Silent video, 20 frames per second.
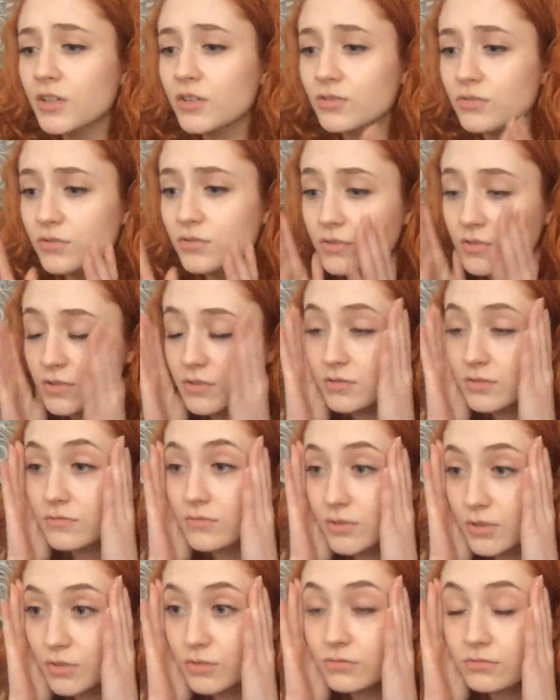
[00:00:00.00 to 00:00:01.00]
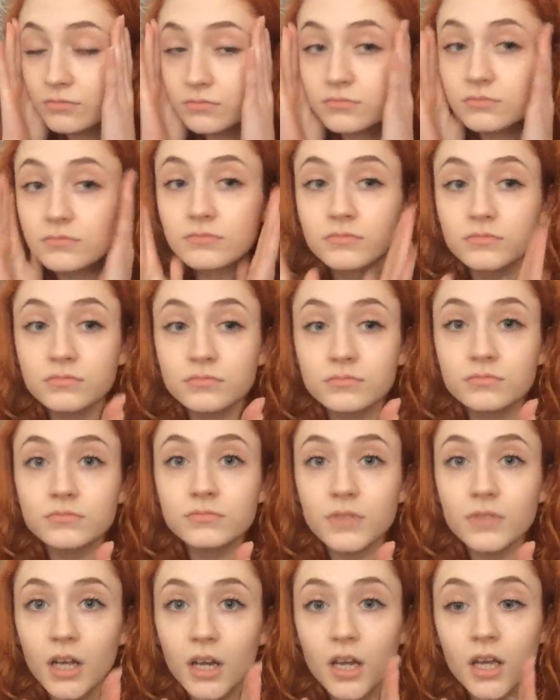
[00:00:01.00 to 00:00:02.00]
Just,
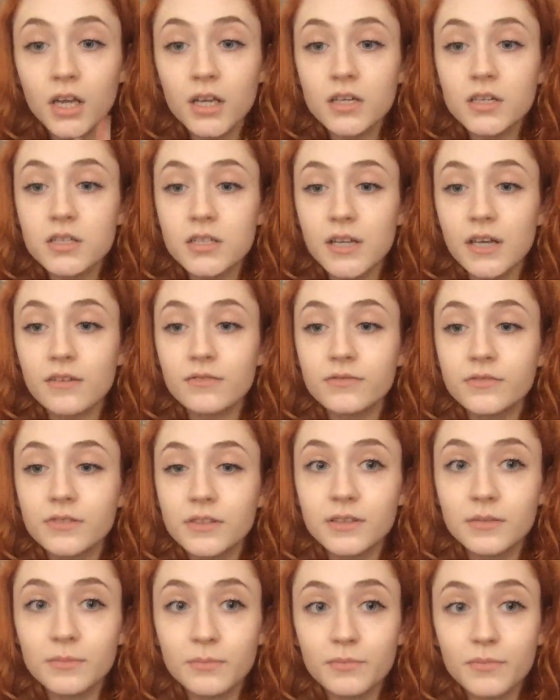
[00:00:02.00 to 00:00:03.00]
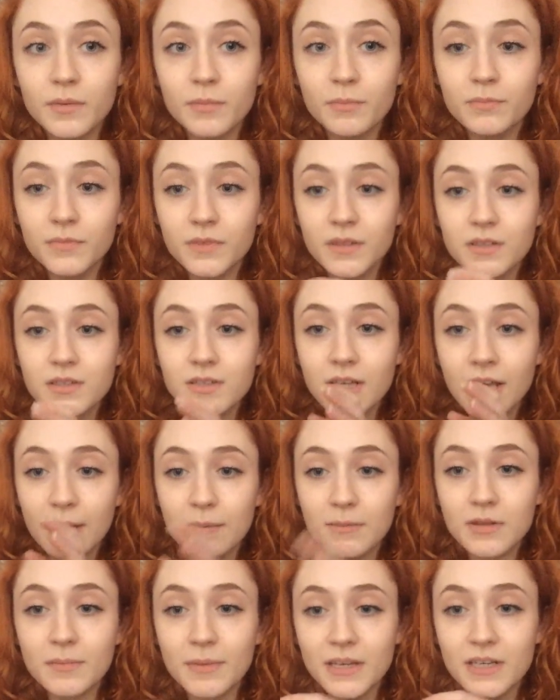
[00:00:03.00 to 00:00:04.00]
allow yourself the time
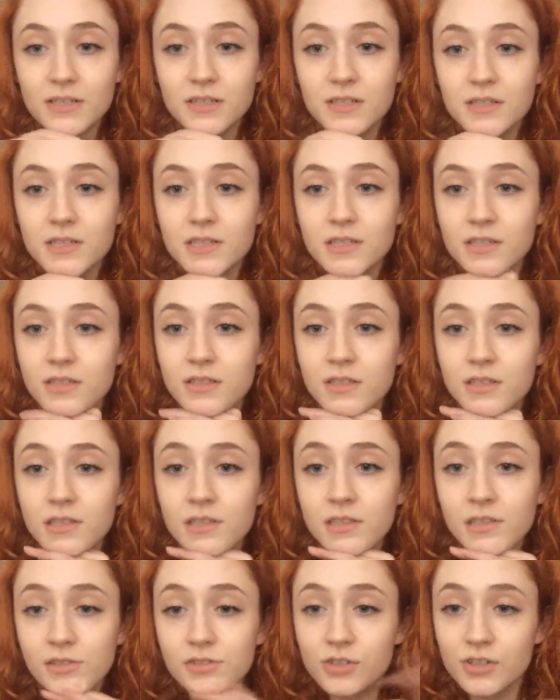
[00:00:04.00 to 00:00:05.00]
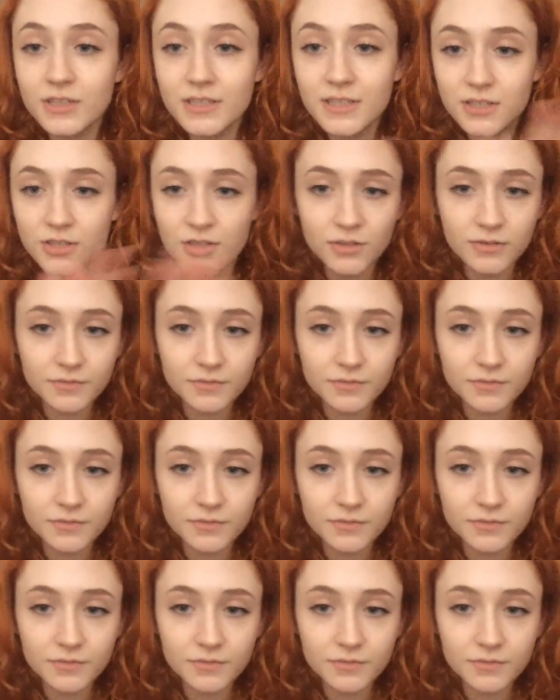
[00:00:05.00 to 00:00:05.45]
and the patience to transition.